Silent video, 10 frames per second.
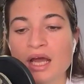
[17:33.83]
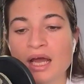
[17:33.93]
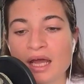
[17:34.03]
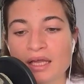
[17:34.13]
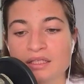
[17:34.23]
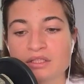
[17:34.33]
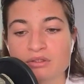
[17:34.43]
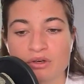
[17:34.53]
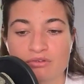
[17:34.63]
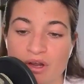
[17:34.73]
and
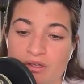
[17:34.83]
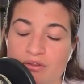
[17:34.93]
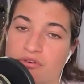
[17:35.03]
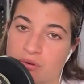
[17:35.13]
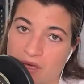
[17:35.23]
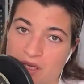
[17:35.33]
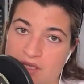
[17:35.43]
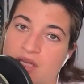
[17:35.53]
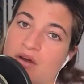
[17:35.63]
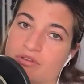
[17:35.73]
going to run 3
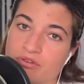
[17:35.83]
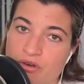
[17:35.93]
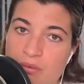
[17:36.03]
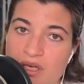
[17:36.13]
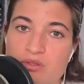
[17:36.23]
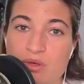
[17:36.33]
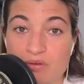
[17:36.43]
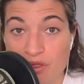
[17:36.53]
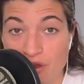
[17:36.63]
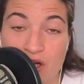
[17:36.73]
minutes. After 3 minutes, you have
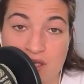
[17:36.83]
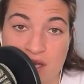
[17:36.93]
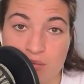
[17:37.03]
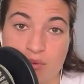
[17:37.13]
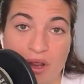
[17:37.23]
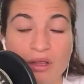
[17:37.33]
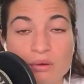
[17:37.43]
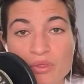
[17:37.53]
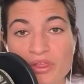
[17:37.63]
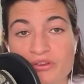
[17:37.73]
a 30-second break.
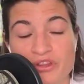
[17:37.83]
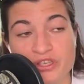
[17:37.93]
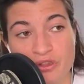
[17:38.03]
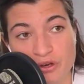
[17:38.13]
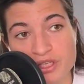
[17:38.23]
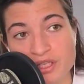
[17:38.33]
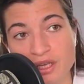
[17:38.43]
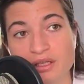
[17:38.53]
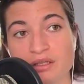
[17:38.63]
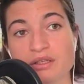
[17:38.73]
Within this 30
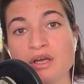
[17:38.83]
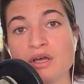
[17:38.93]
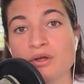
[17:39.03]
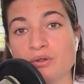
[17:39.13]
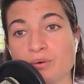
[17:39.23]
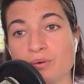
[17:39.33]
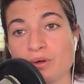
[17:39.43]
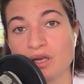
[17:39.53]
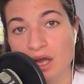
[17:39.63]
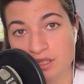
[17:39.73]
second, your
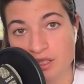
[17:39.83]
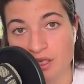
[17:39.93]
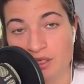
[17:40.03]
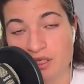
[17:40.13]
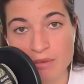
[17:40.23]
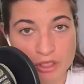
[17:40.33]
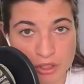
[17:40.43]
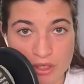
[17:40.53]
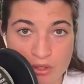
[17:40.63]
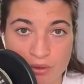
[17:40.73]
lactate is
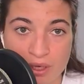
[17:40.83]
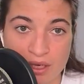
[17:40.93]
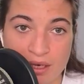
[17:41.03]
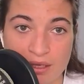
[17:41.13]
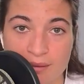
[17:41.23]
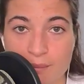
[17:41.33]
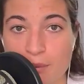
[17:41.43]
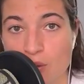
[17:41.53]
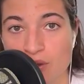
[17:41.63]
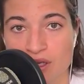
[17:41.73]
measured. So you get like a little
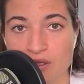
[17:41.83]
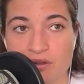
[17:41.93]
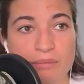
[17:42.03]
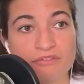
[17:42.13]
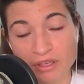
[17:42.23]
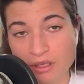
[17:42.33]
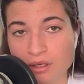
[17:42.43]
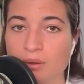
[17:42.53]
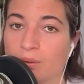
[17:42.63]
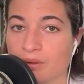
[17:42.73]
poke in the
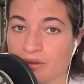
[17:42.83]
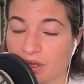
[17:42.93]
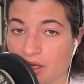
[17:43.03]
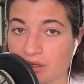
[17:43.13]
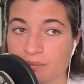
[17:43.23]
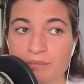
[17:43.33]
finger or in the ear.